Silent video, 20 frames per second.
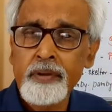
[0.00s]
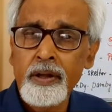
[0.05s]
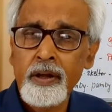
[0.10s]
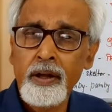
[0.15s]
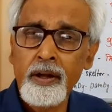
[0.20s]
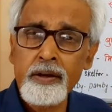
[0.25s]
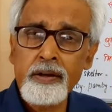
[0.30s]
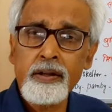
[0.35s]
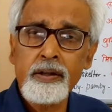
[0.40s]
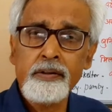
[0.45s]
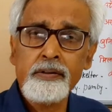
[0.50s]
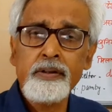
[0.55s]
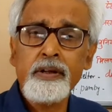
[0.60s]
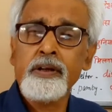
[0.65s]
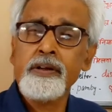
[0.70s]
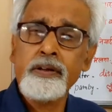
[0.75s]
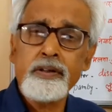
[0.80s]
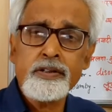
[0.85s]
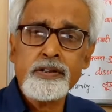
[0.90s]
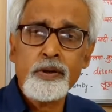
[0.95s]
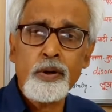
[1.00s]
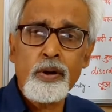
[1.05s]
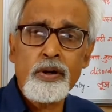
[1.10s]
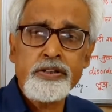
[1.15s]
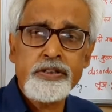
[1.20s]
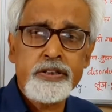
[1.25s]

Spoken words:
In Hindi it is called